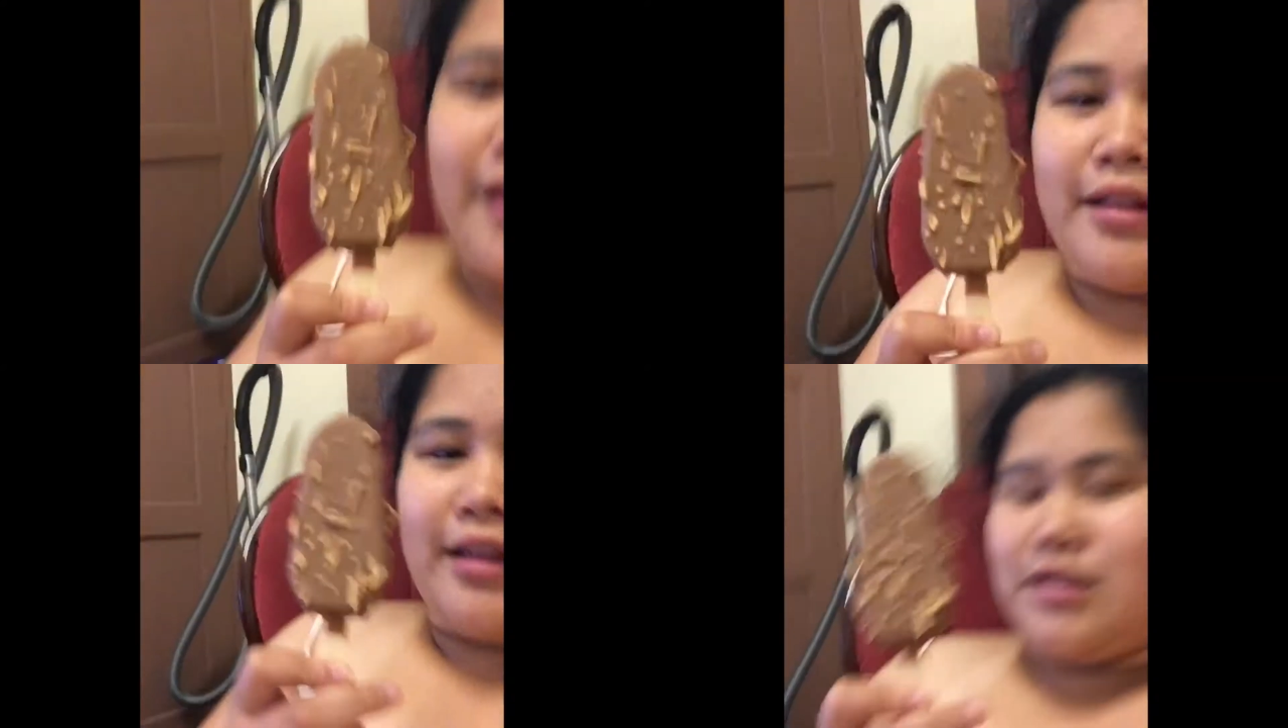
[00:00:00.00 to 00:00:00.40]

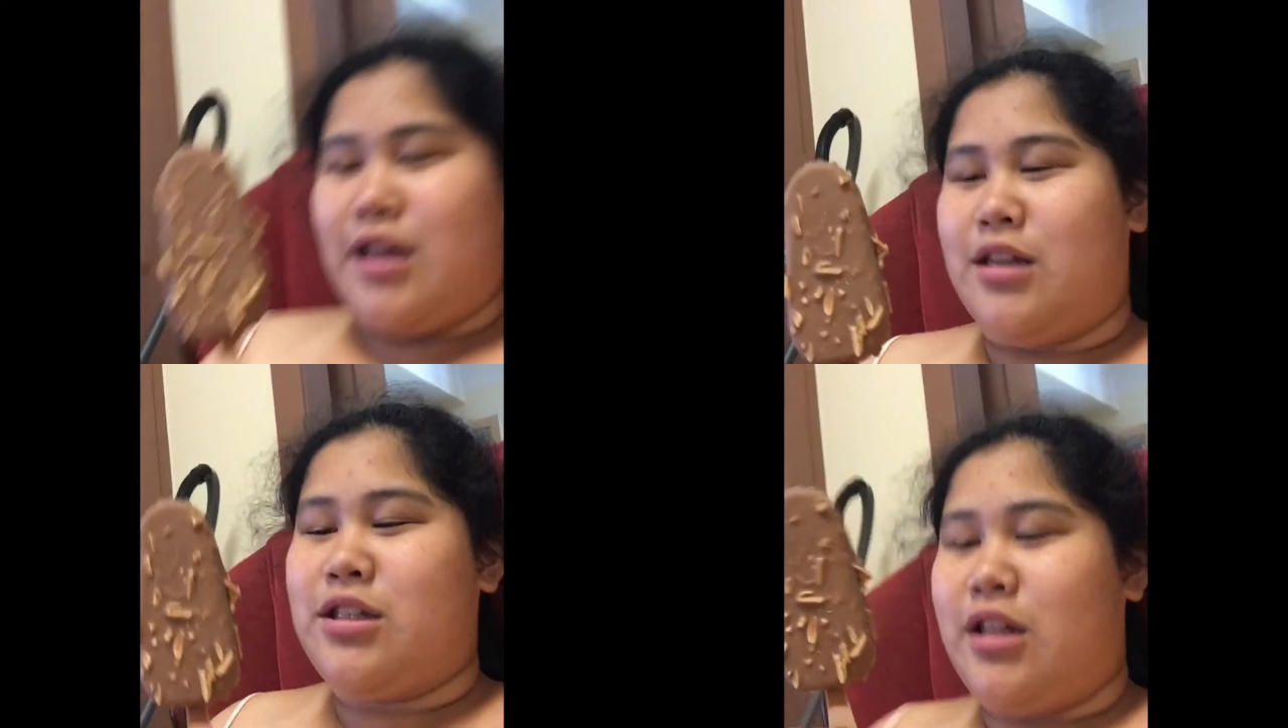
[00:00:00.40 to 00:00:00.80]
This
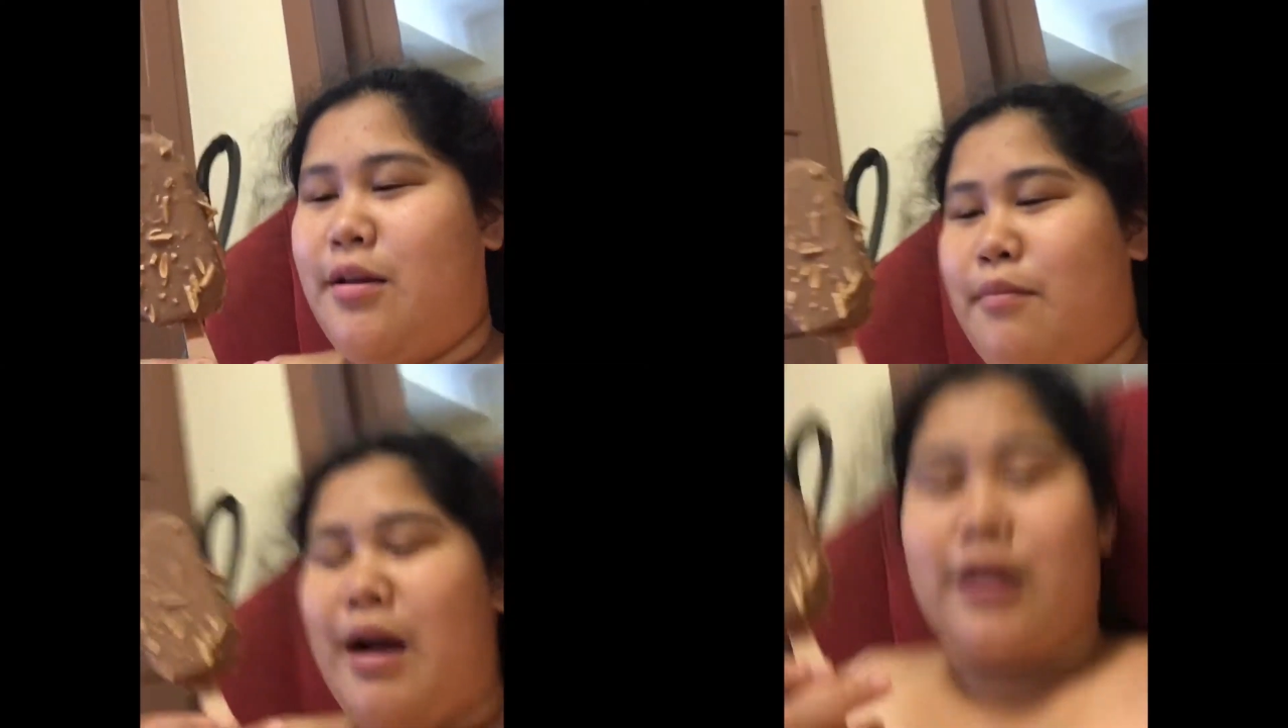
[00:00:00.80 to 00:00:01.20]

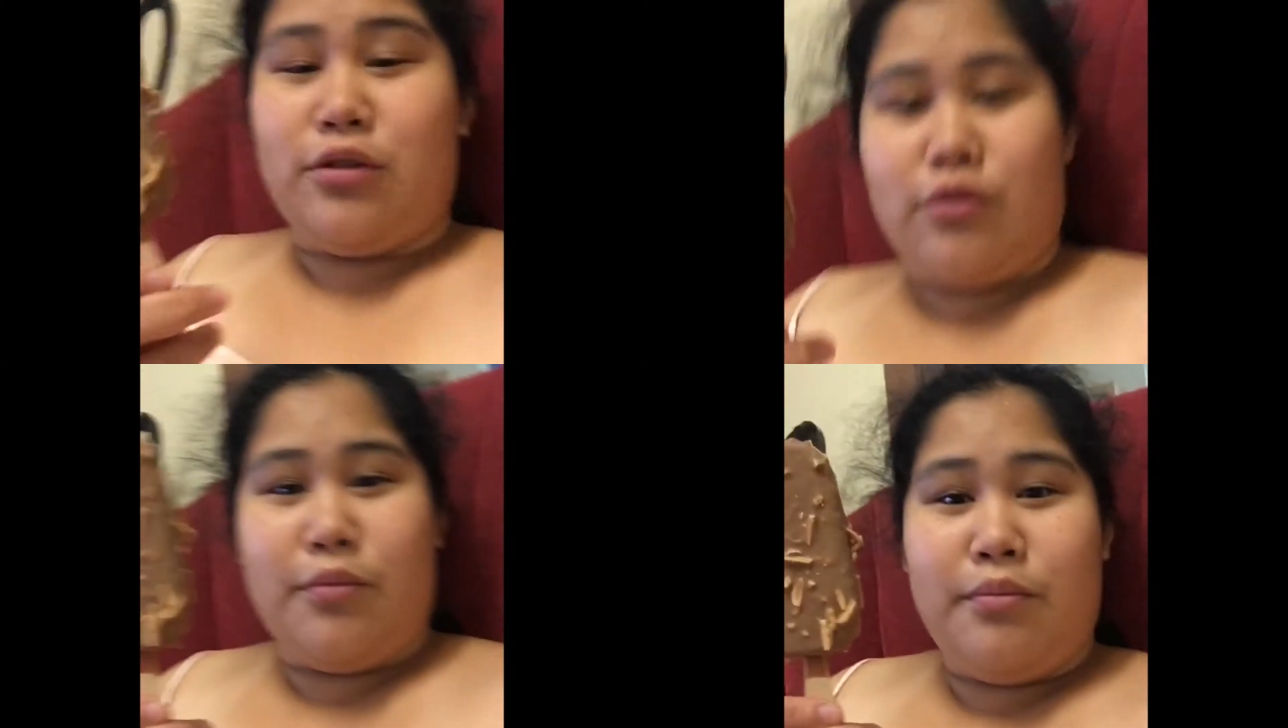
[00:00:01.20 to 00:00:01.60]
actually
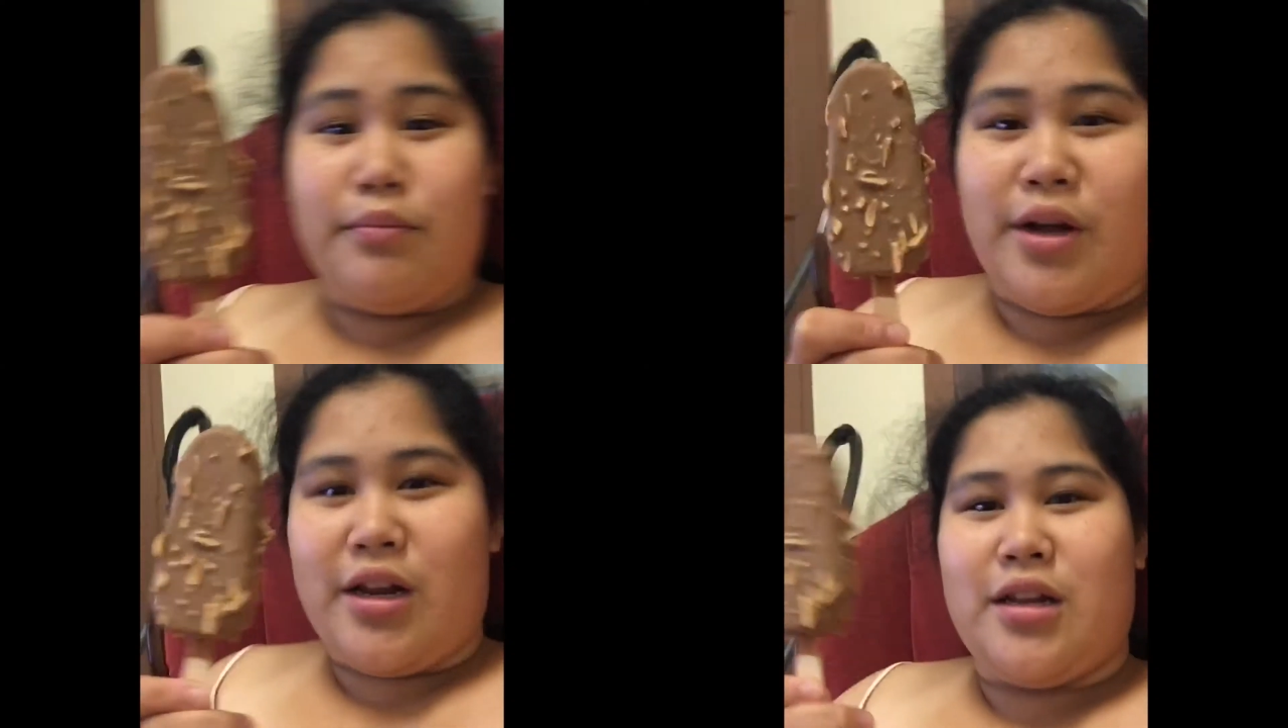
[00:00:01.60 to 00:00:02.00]
Magnum,
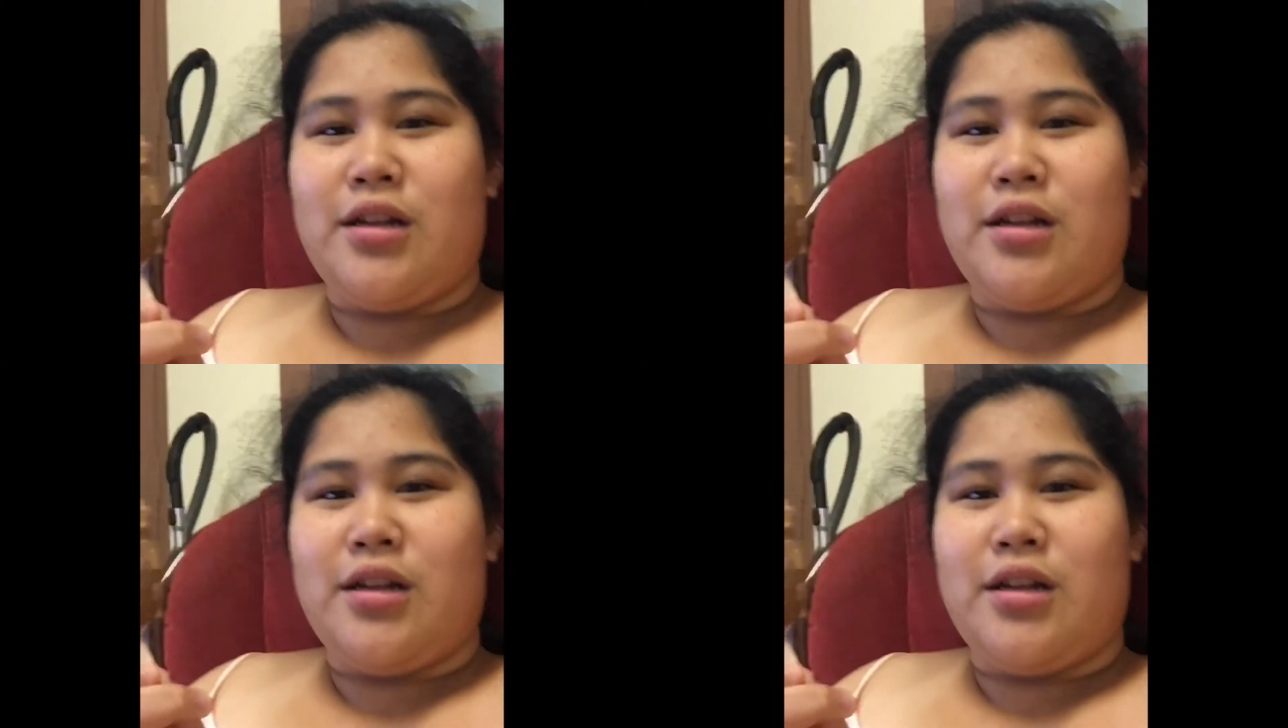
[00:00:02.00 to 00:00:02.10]
but